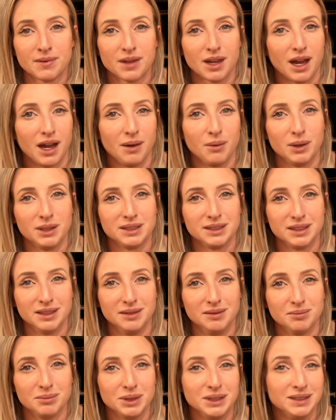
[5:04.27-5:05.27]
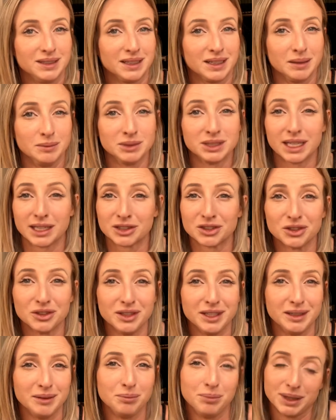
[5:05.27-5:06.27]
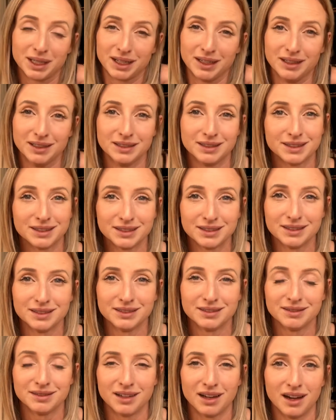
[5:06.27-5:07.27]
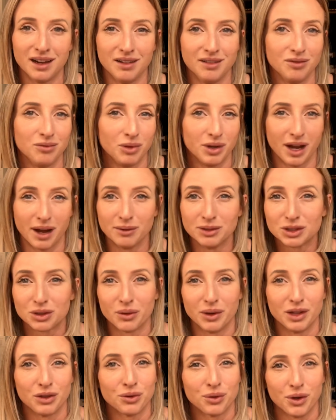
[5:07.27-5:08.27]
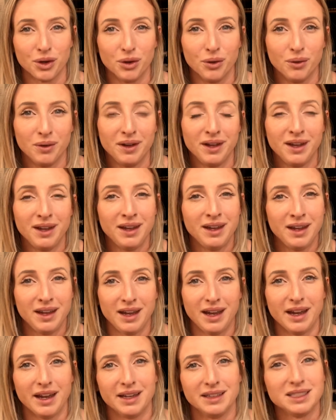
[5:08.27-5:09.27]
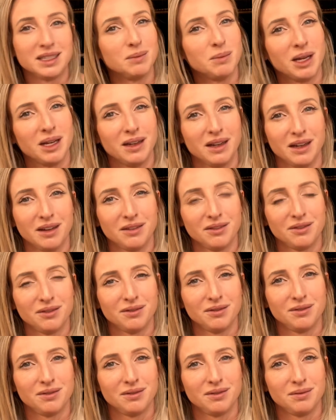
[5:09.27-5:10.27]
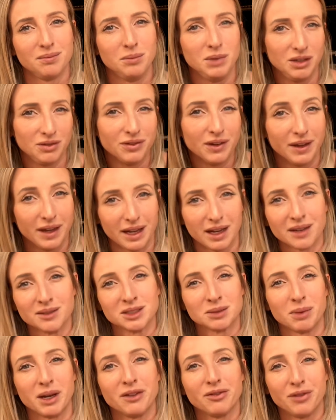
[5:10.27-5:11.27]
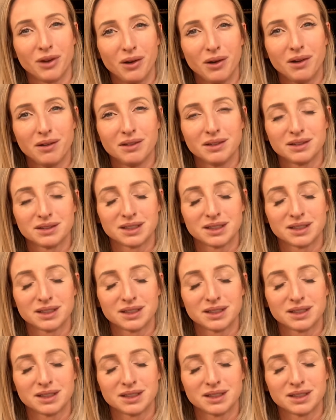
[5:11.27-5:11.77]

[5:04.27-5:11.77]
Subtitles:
I wasn't pleasing him sexually because of what I was going through, and he made me feel like it was my fault.